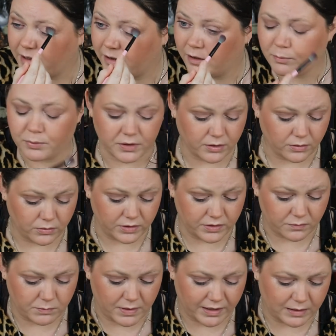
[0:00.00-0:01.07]
I know putting all
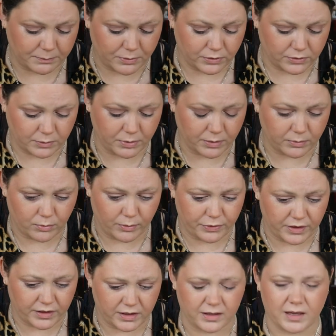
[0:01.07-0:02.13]
this makeup on, you're probably
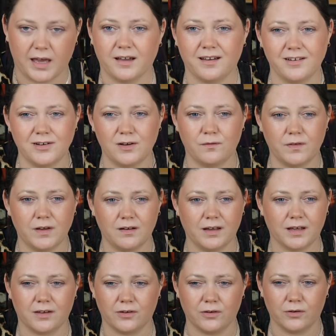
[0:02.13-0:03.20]
thinking, how can you feel
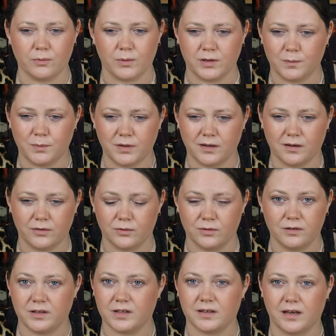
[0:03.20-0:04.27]
like you when you're putting on
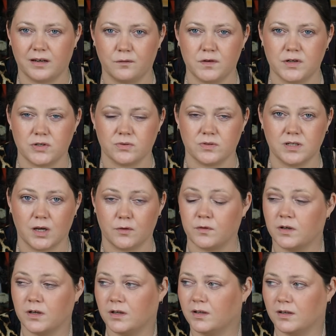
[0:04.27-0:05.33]
all of this artificial stuff?